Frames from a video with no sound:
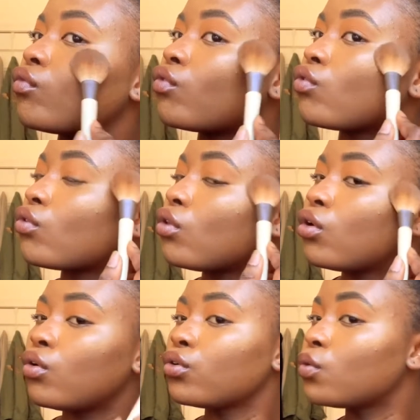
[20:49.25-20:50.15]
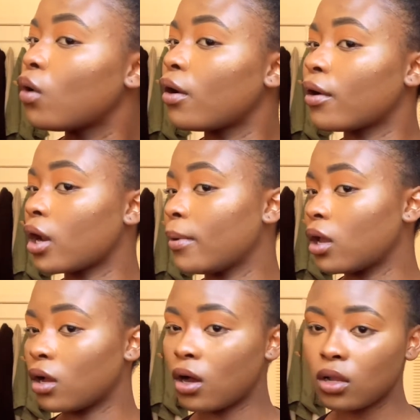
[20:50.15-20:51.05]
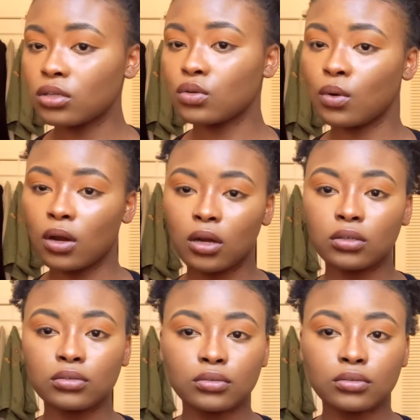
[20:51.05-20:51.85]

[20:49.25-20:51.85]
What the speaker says: Just a little. You worry right about your contour.